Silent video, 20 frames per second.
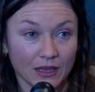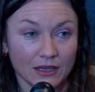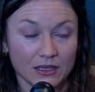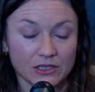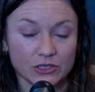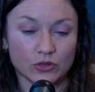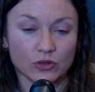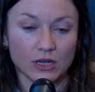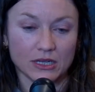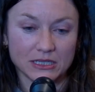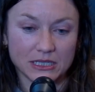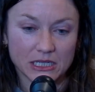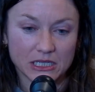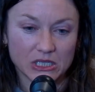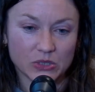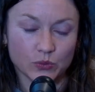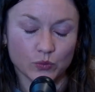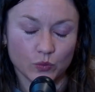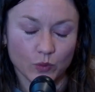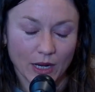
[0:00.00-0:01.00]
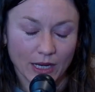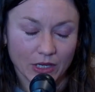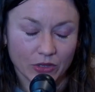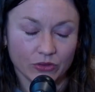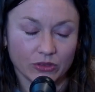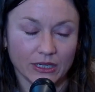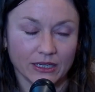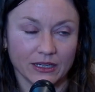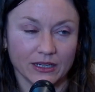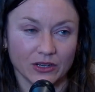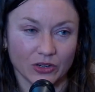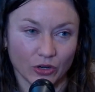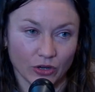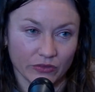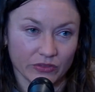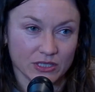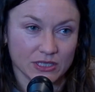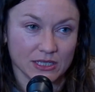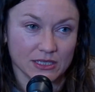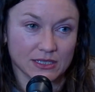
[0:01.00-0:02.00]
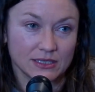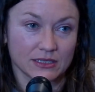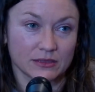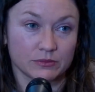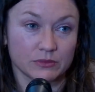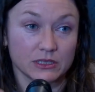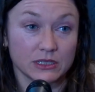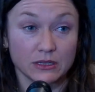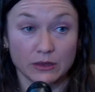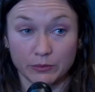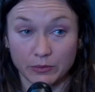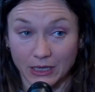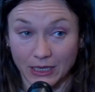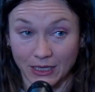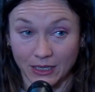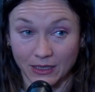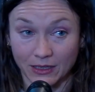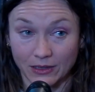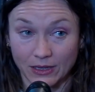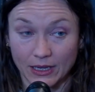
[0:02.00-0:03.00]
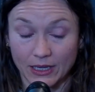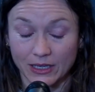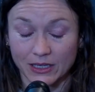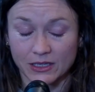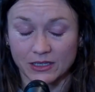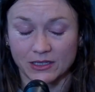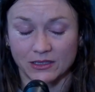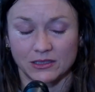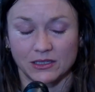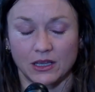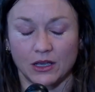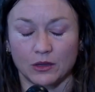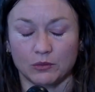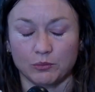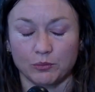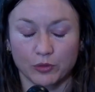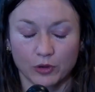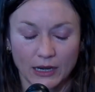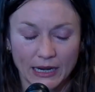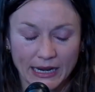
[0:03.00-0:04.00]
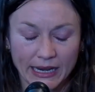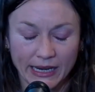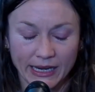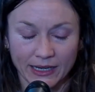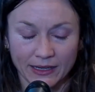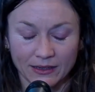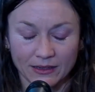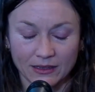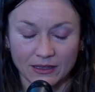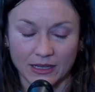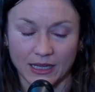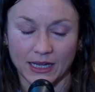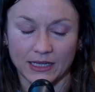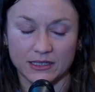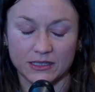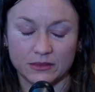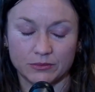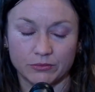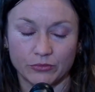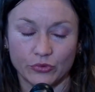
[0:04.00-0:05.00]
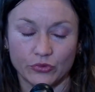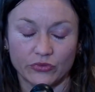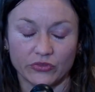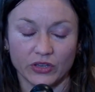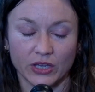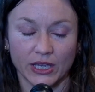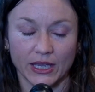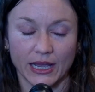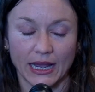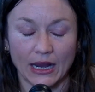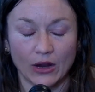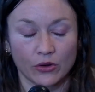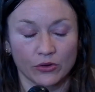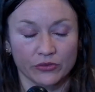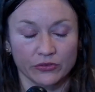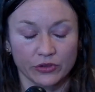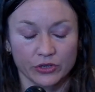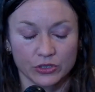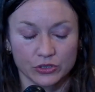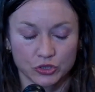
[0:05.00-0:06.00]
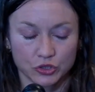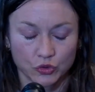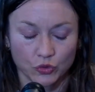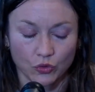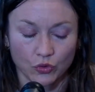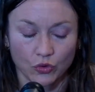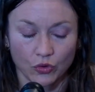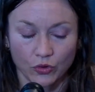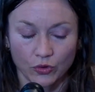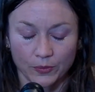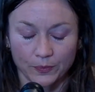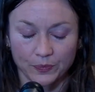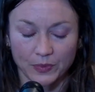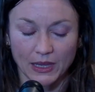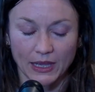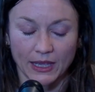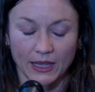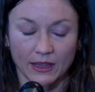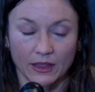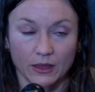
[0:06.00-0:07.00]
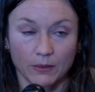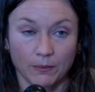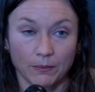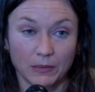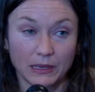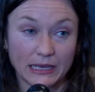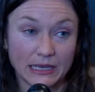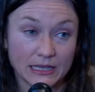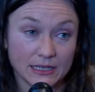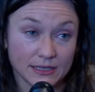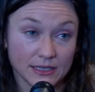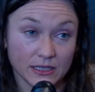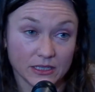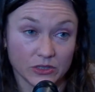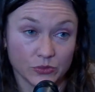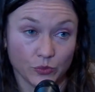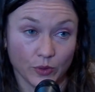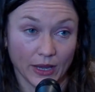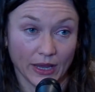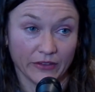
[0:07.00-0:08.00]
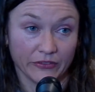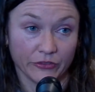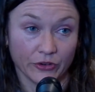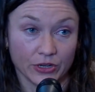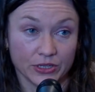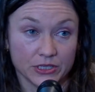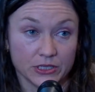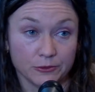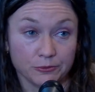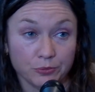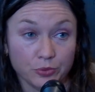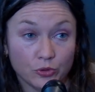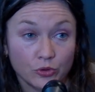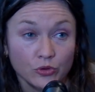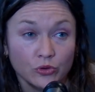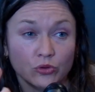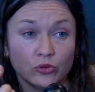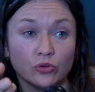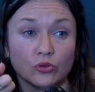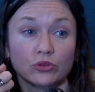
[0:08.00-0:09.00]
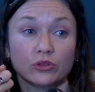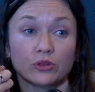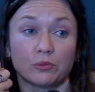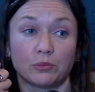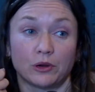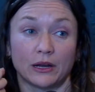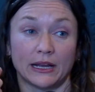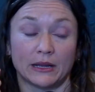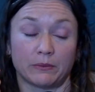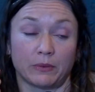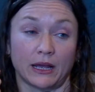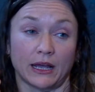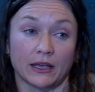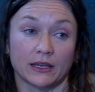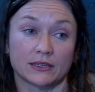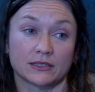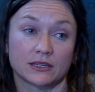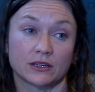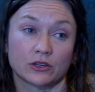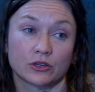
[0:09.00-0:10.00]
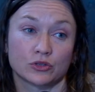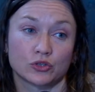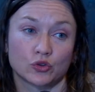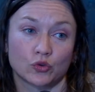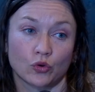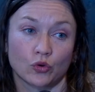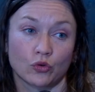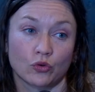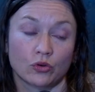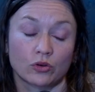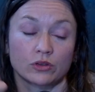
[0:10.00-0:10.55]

So a dysregulated nervous system to me is a brain that's moving out of control. And the easiest way for us to pull the brain back into control